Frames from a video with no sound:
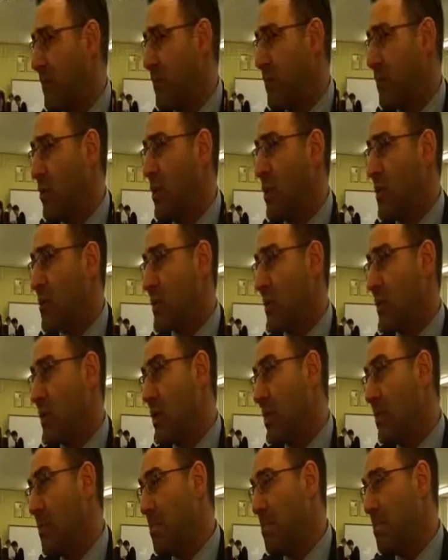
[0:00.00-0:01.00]
before. So
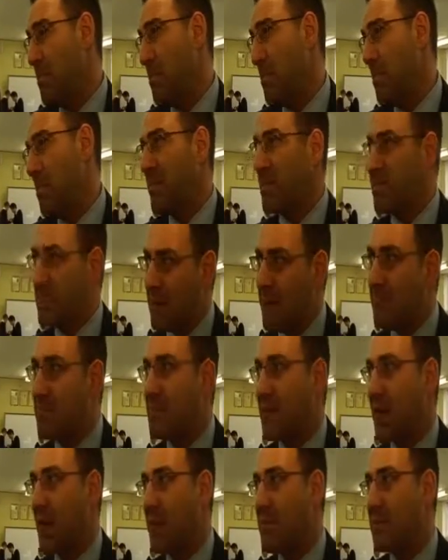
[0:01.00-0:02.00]
we
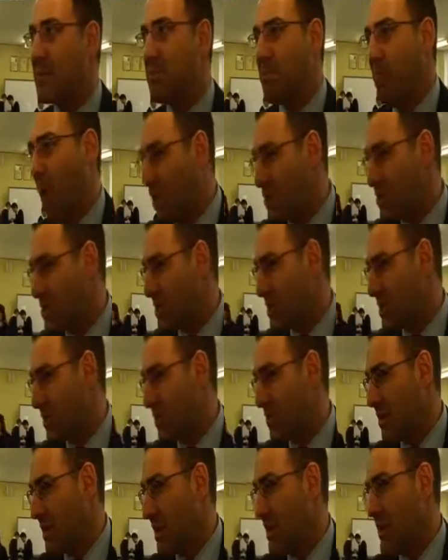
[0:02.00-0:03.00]
sometimes
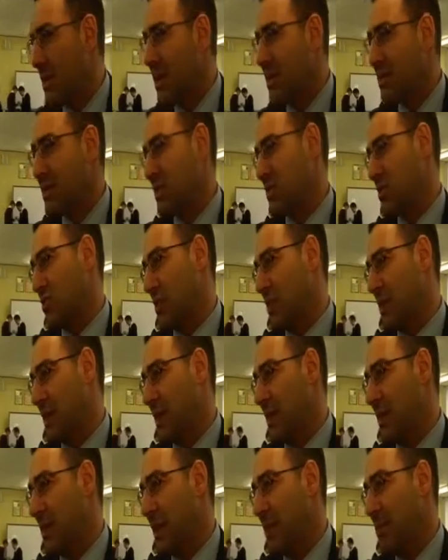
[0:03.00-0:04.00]
positively
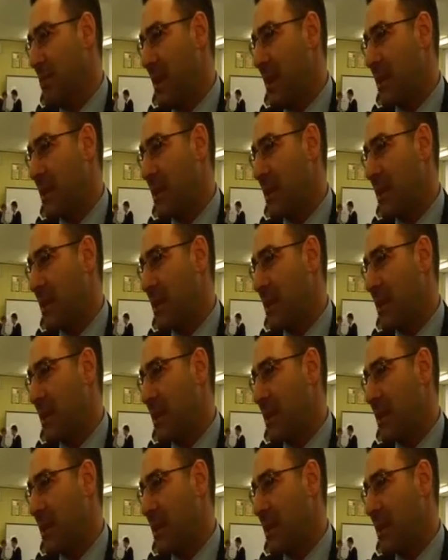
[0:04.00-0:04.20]
discriminate on that